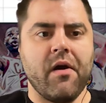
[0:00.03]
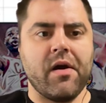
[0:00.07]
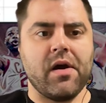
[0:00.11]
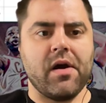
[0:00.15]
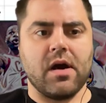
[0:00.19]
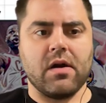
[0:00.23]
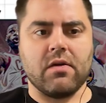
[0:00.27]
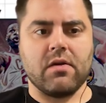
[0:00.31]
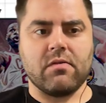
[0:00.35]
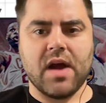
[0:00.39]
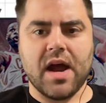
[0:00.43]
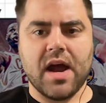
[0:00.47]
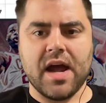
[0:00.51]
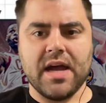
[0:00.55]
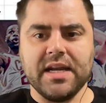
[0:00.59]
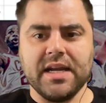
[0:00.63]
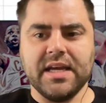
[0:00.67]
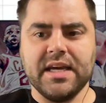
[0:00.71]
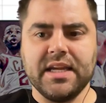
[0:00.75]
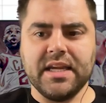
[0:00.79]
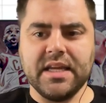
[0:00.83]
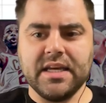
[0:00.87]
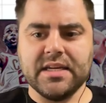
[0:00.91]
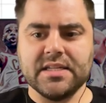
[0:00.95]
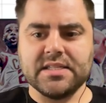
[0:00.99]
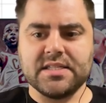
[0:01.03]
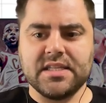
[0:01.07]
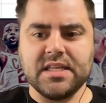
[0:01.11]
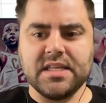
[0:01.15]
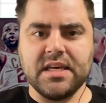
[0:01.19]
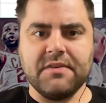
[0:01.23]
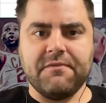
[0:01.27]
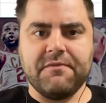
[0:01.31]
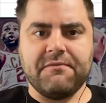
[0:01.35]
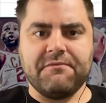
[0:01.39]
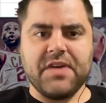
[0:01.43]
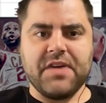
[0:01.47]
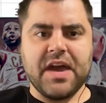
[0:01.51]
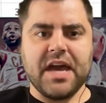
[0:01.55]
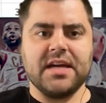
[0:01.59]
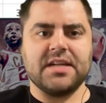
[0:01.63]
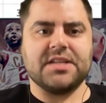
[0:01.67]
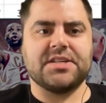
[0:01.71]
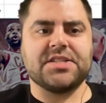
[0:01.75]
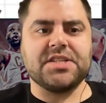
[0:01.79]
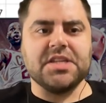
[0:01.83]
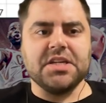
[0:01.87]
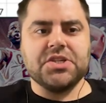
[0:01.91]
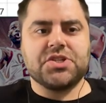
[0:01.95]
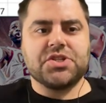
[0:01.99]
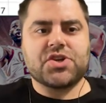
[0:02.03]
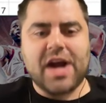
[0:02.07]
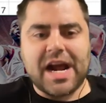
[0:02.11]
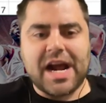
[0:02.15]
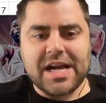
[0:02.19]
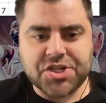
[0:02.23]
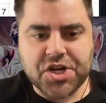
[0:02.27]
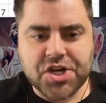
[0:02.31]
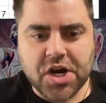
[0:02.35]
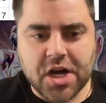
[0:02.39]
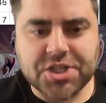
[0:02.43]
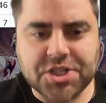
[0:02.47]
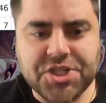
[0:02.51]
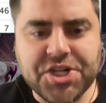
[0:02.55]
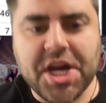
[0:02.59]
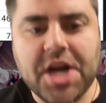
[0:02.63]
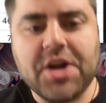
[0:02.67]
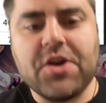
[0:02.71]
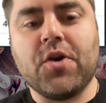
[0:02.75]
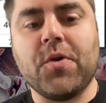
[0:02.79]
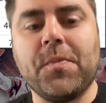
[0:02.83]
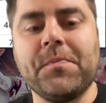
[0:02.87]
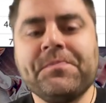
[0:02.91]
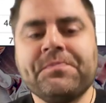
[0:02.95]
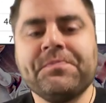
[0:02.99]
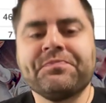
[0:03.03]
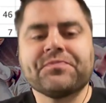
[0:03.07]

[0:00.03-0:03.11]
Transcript: All right, it is the Fantasy Trash Talk channel.